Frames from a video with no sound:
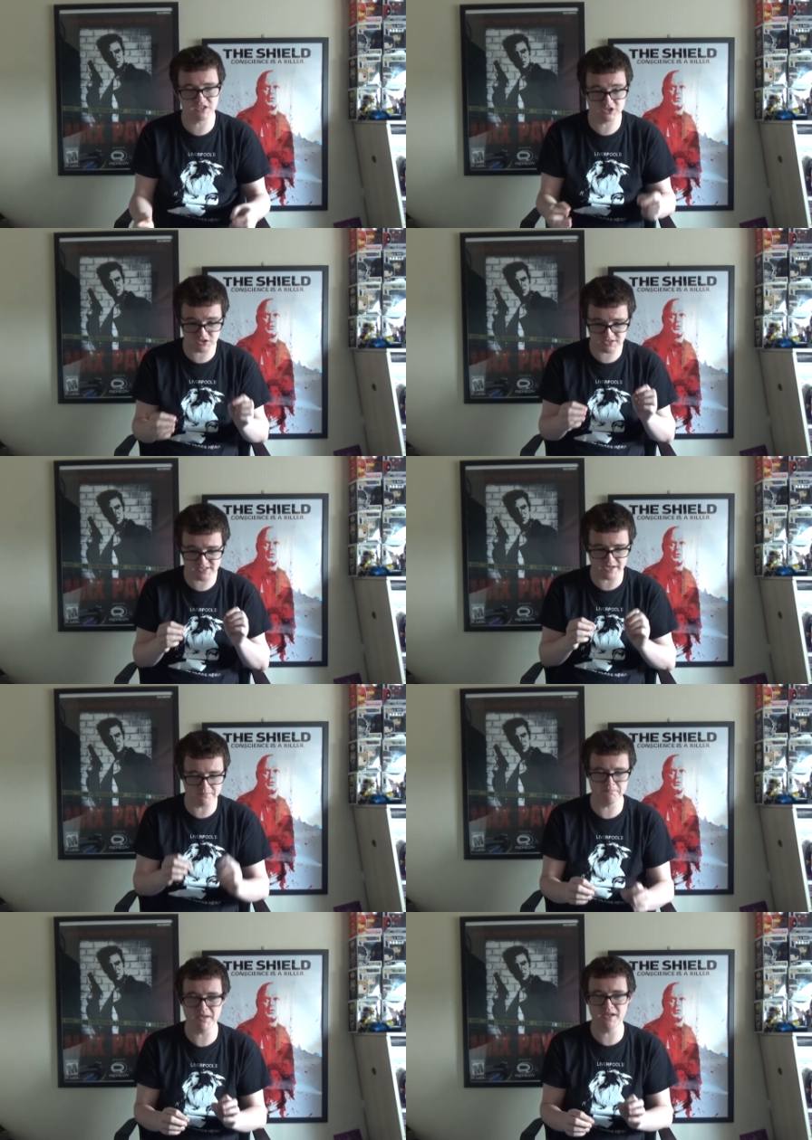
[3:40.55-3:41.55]
and just
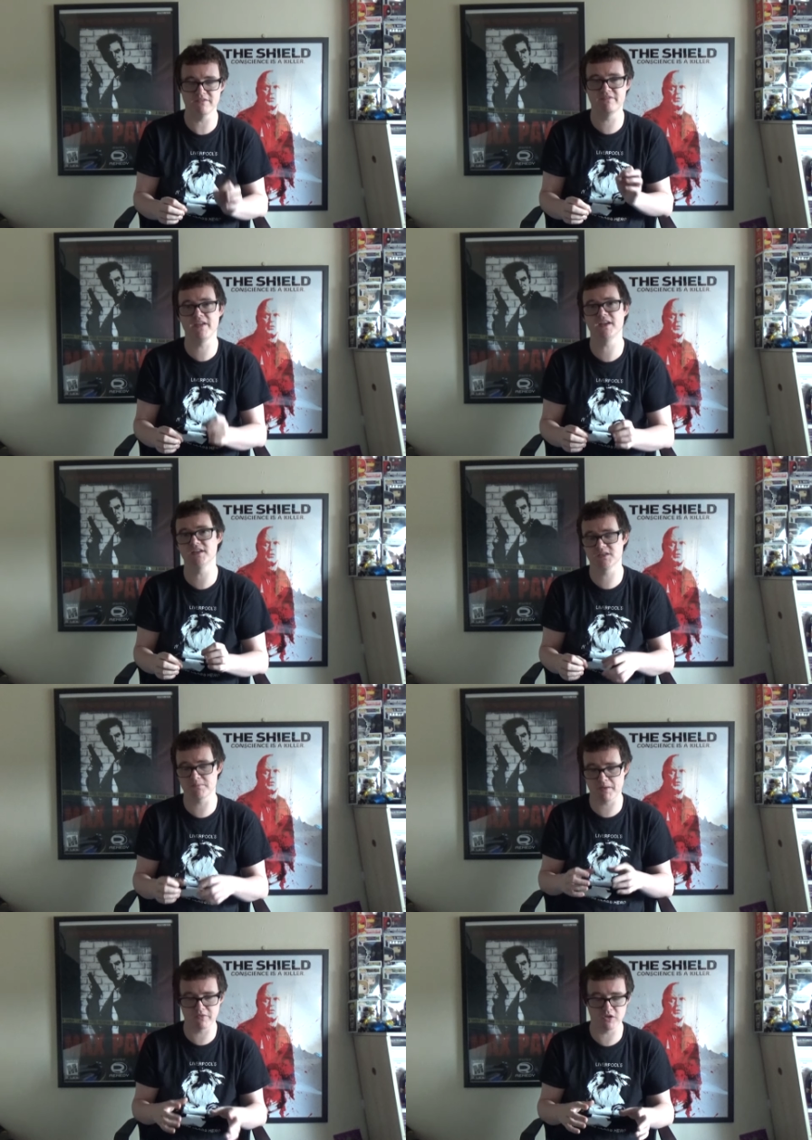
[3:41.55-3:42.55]
saying mean things
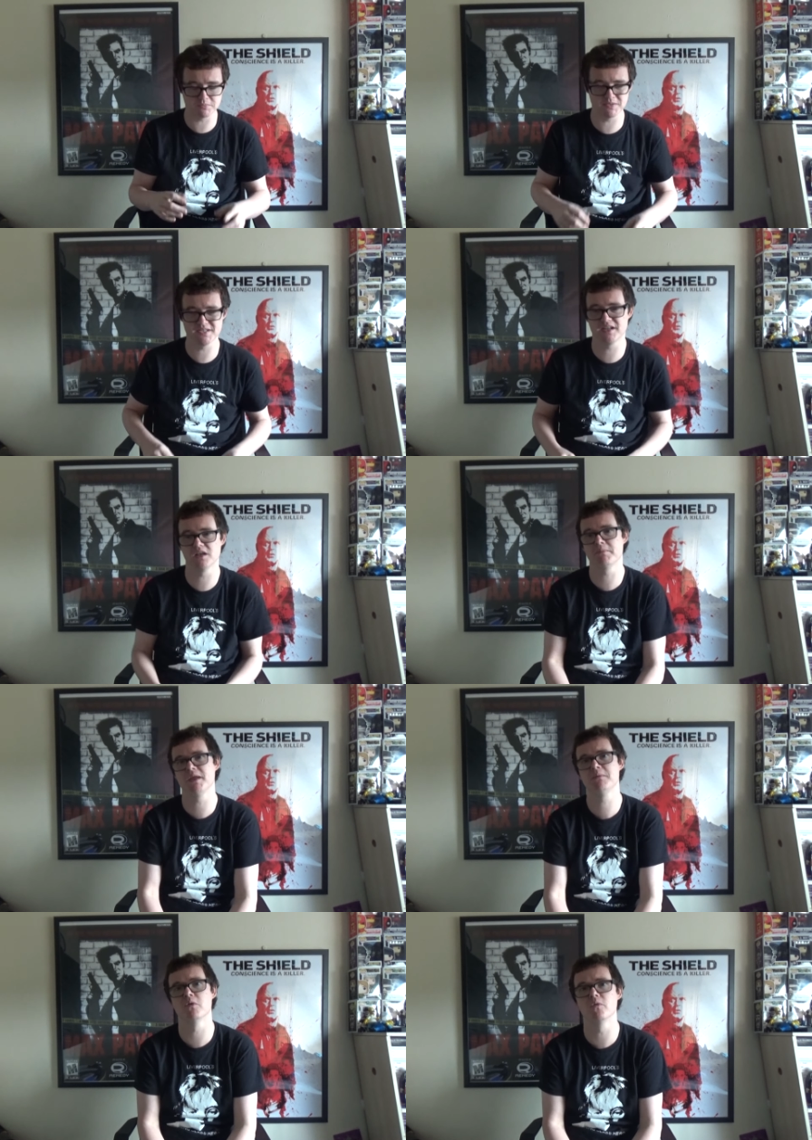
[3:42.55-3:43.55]
about those particular
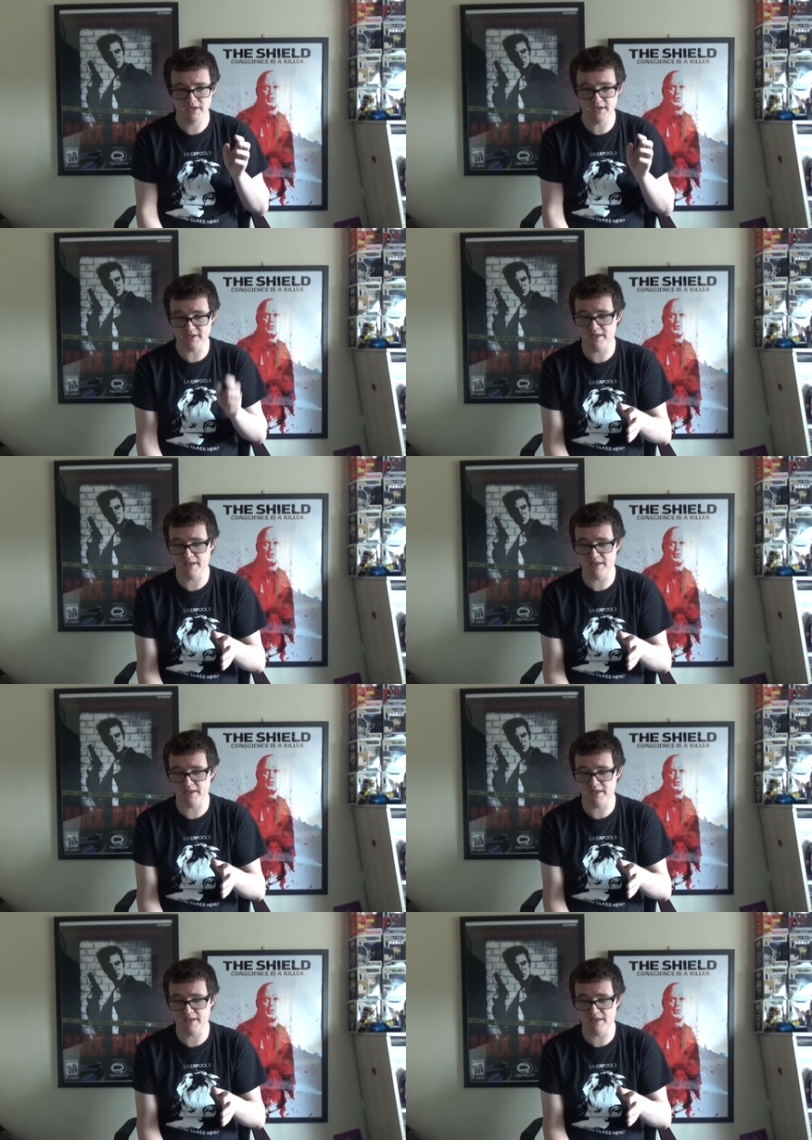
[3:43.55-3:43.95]
people. It